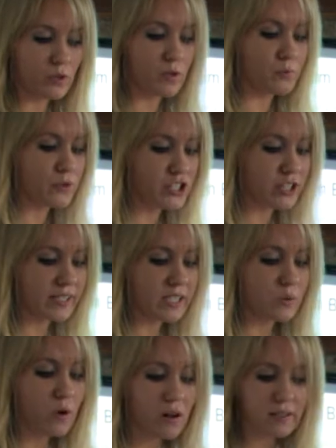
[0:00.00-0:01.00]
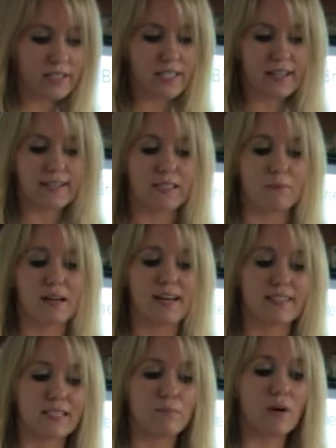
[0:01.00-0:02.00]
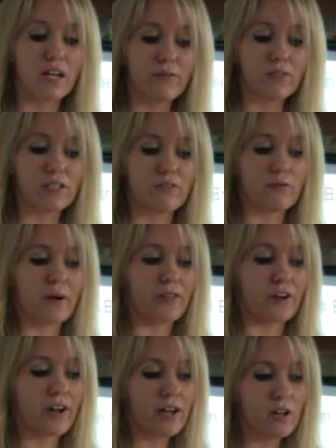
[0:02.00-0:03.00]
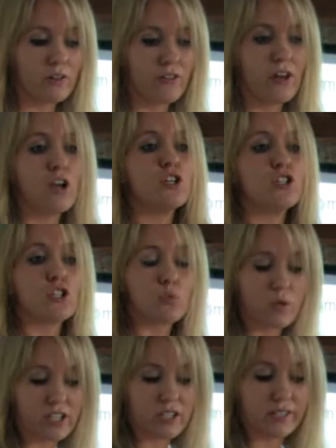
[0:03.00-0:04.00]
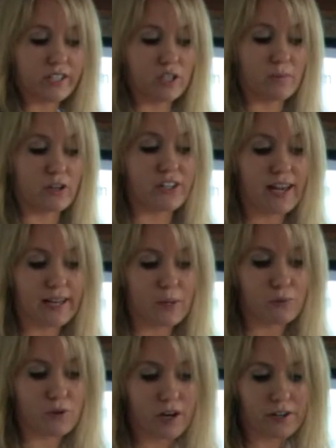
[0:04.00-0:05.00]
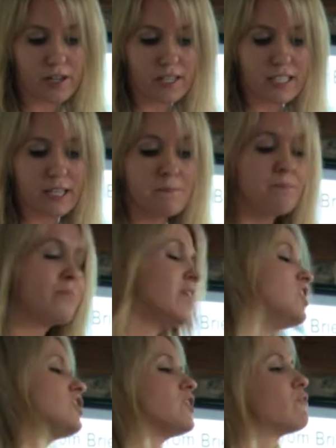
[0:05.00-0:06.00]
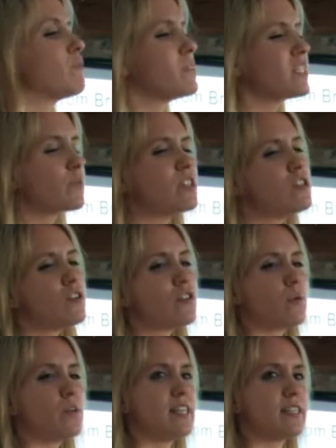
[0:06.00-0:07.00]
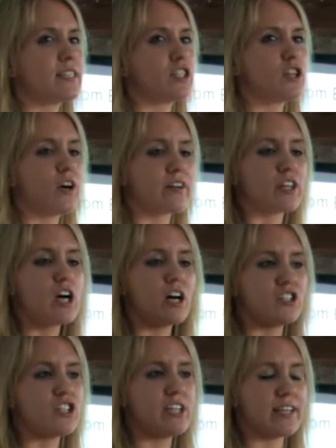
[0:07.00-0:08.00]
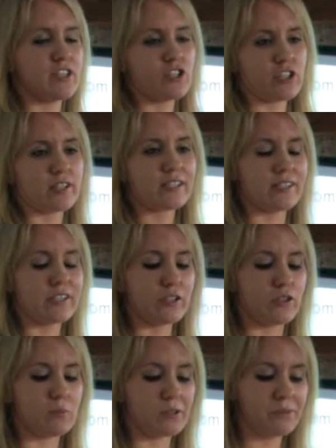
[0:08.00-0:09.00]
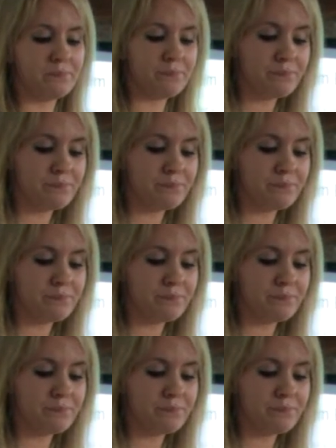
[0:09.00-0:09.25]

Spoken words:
who appreciates quality and is mindful enough about their health to want to consume an organic product. So from this we knew that we needed to target the conscientious consumer.